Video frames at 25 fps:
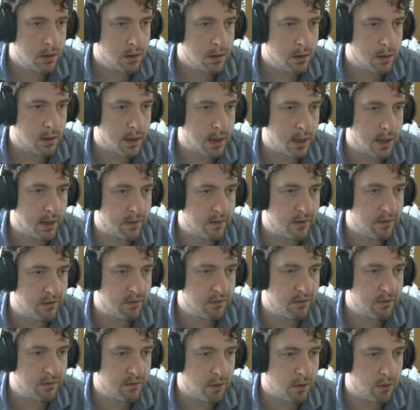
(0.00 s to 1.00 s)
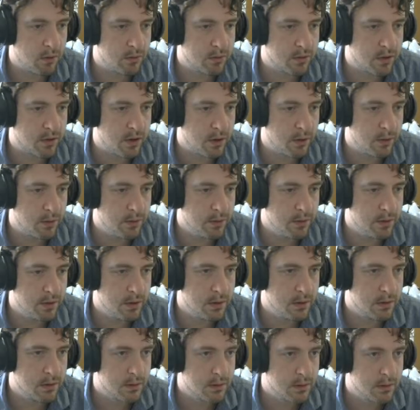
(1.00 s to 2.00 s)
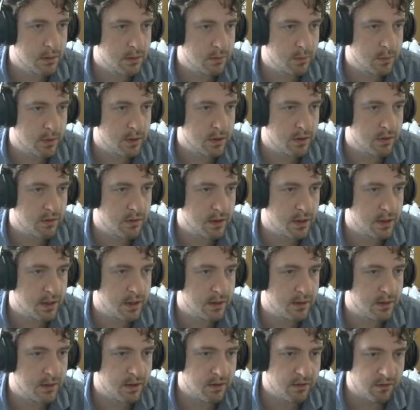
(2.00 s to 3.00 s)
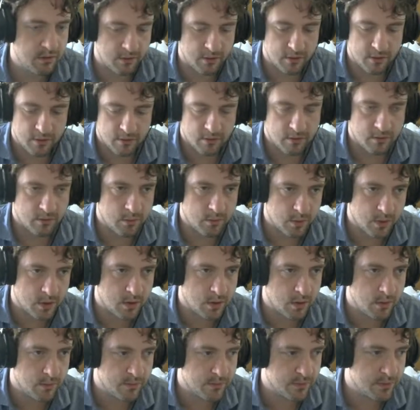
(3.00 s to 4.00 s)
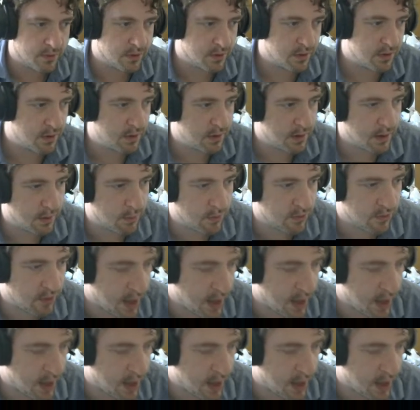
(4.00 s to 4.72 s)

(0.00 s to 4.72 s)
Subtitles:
okay, this is old code. We can delete this because we're confident that was